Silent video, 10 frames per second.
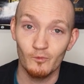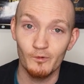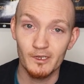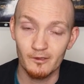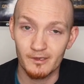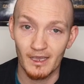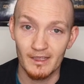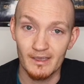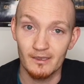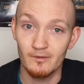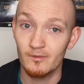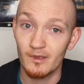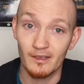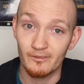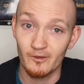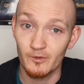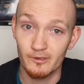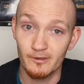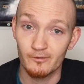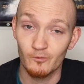We look at it as someone
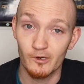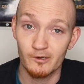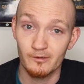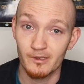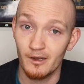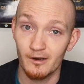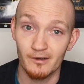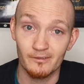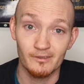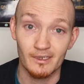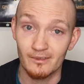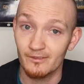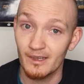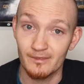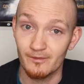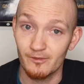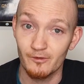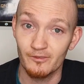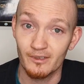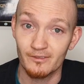who doesn't work on cars, like is not an
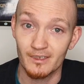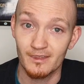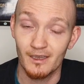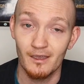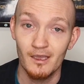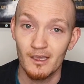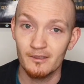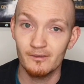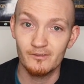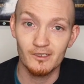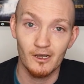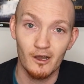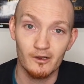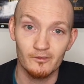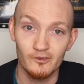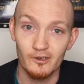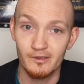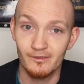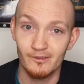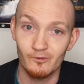enthusiast like that, and you see a hunk of
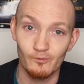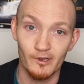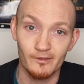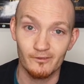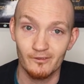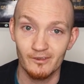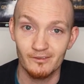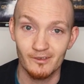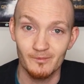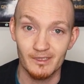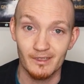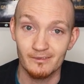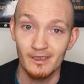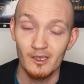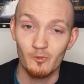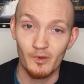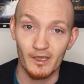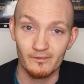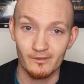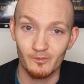junk, you see rust, you see something that's
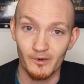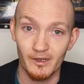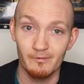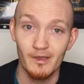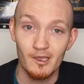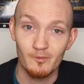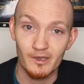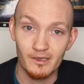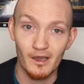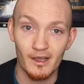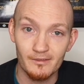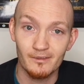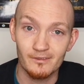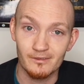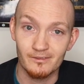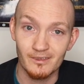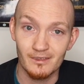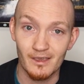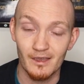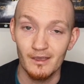past its prime. But God doesn't
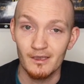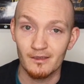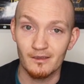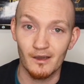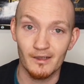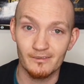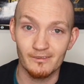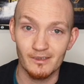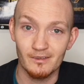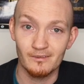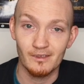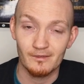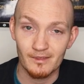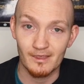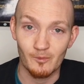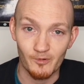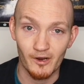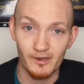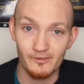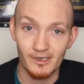see that. God sees that that
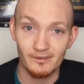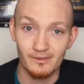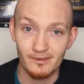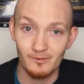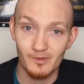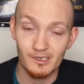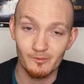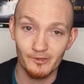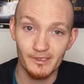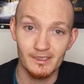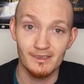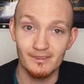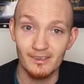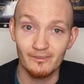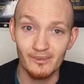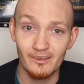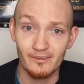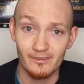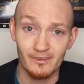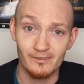project can be completed, and he sees
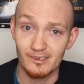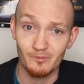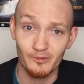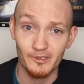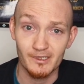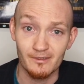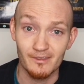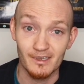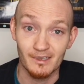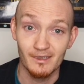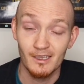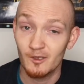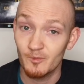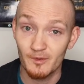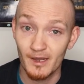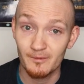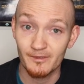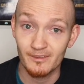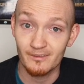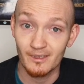us as a completed thing. The Bible
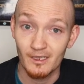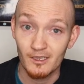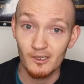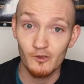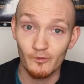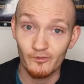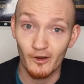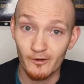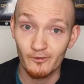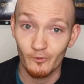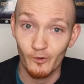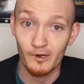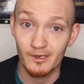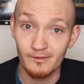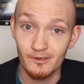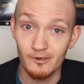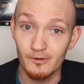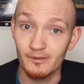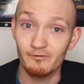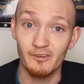says that he who starts a work in
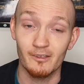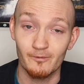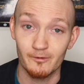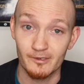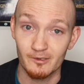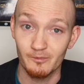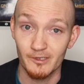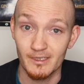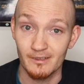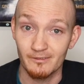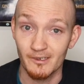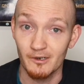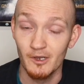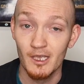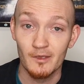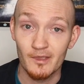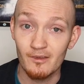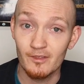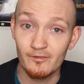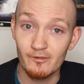you is faithful to complete it. So
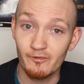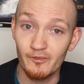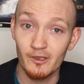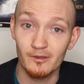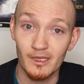even if you feel